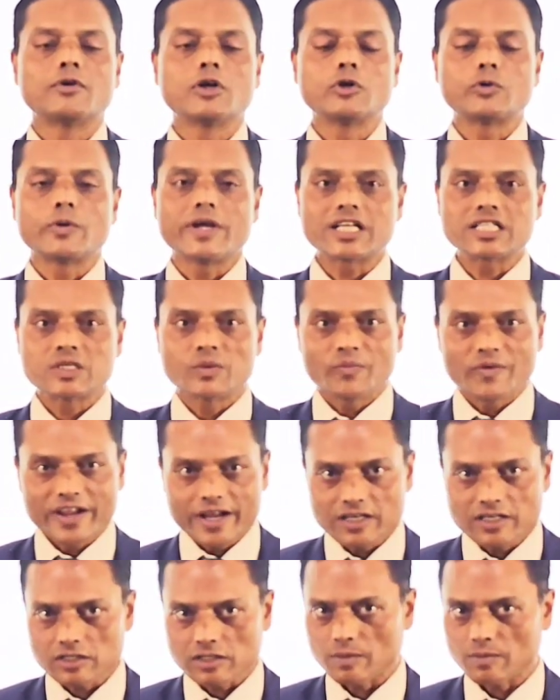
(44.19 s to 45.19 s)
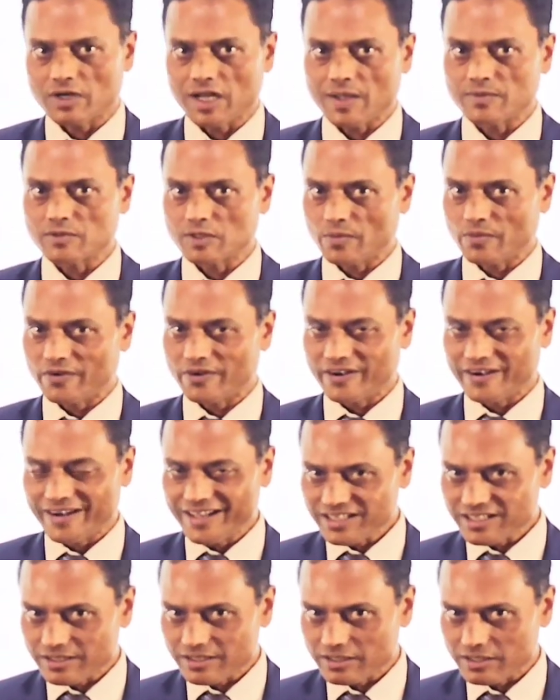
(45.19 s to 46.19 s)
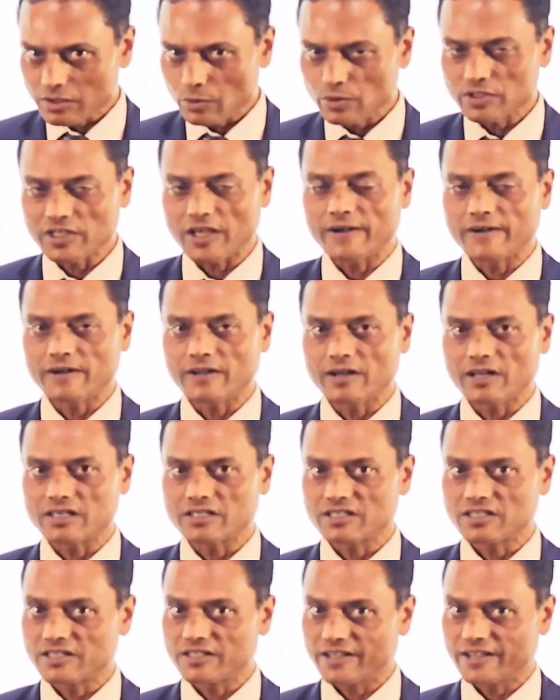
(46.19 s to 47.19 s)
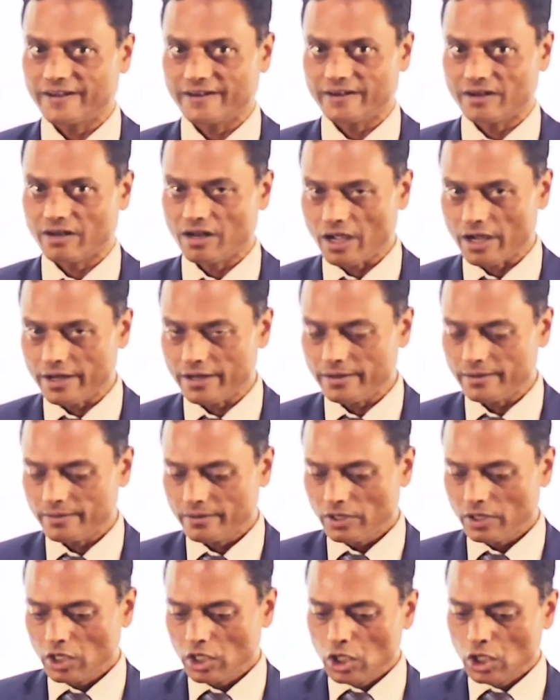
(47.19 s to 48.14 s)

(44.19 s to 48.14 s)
going to explain some types of relations which are in classes 8 and 9.